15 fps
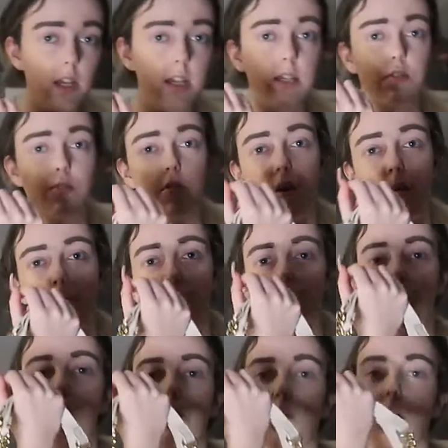It's from
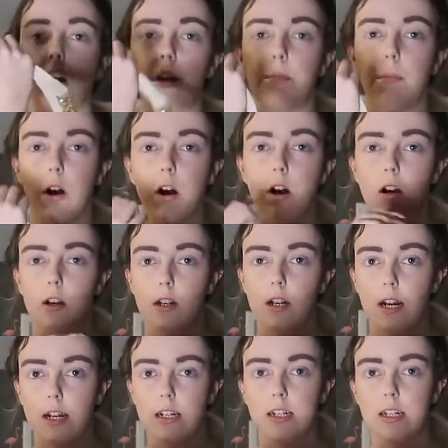Primark
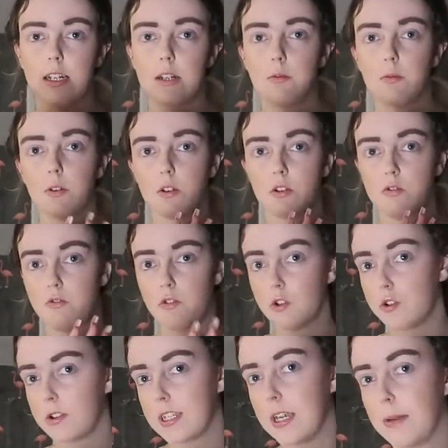and it was
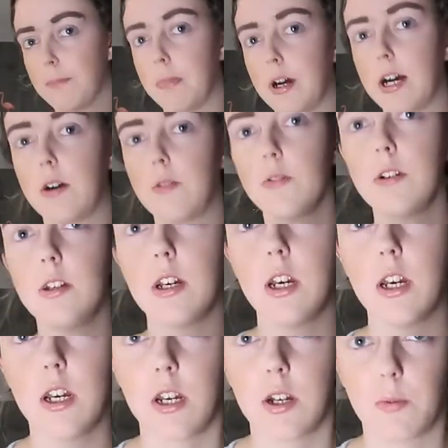£14,
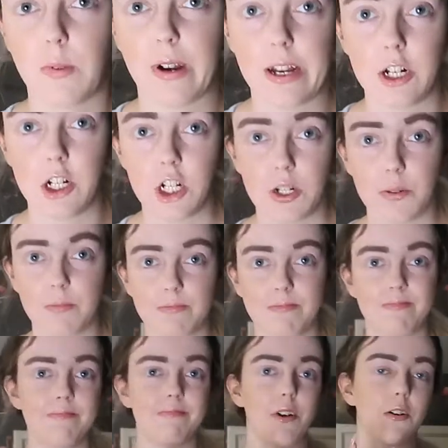which
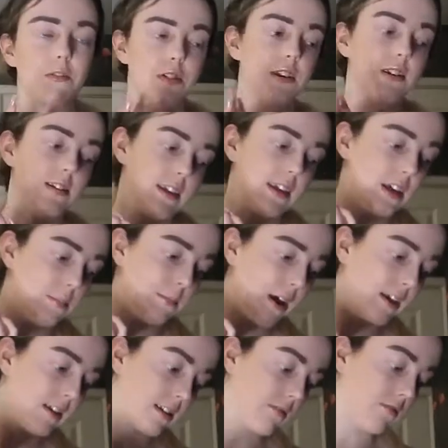obviously
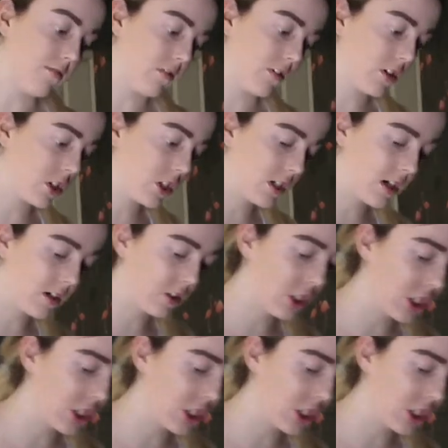amazing for a Chanel